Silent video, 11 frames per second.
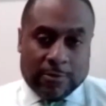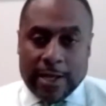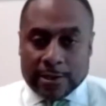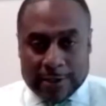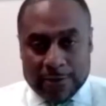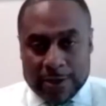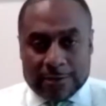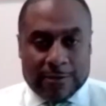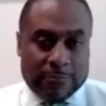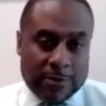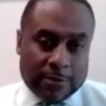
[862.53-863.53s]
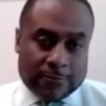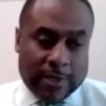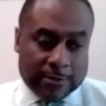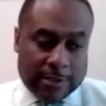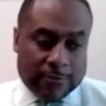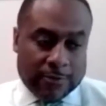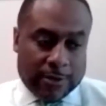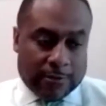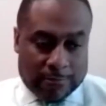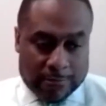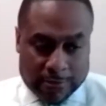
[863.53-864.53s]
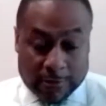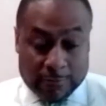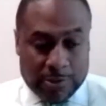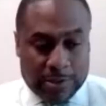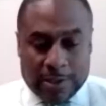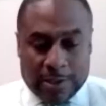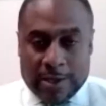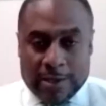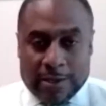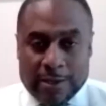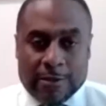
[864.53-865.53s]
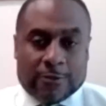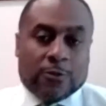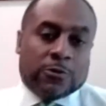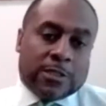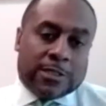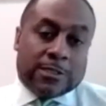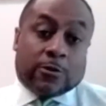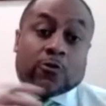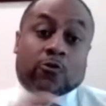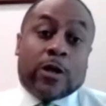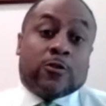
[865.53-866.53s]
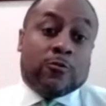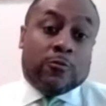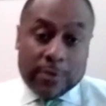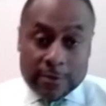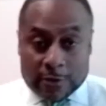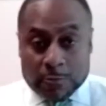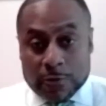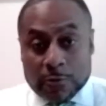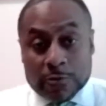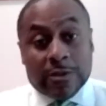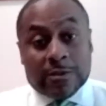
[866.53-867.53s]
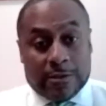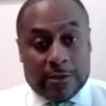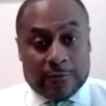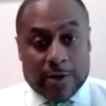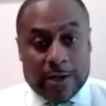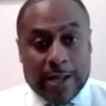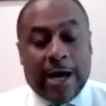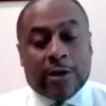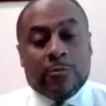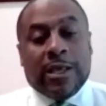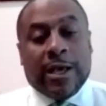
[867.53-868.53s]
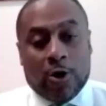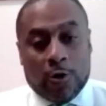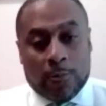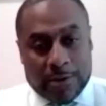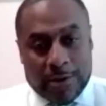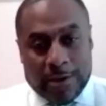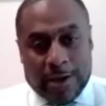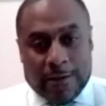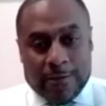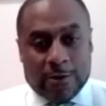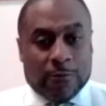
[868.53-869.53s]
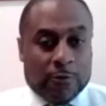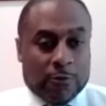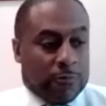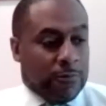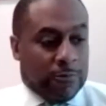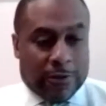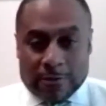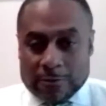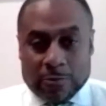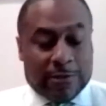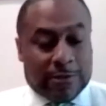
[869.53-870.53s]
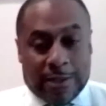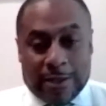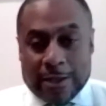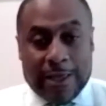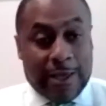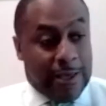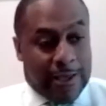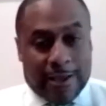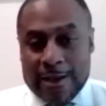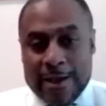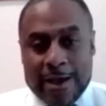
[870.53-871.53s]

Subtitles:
college athletics and the business of college athletics, so to speak, is those entities that are trying to do business with those entities, right? How do we help, those entities when they say, hey,